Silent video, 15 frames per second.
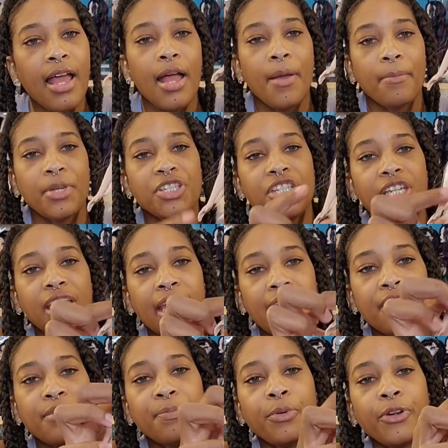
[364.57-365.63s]
But she
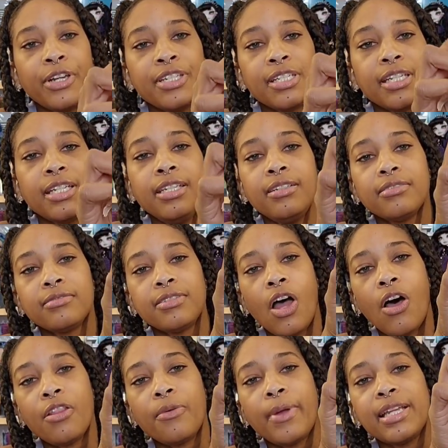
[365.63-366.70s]
is printed
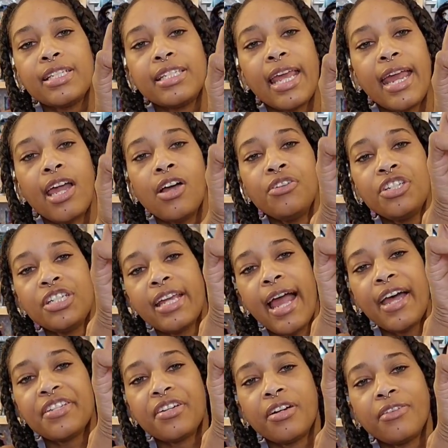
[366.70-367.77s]
all the way down. She
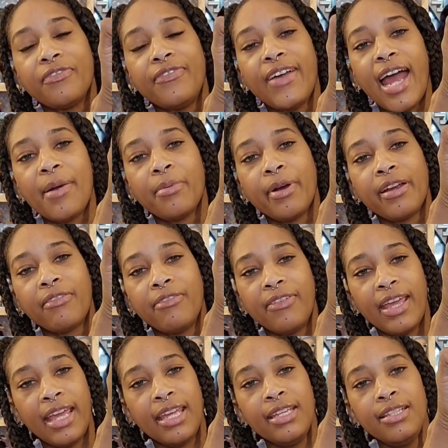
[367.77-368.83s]
has her fabric
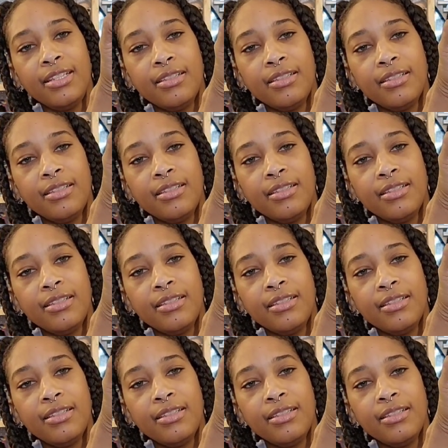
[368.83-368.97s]
fin.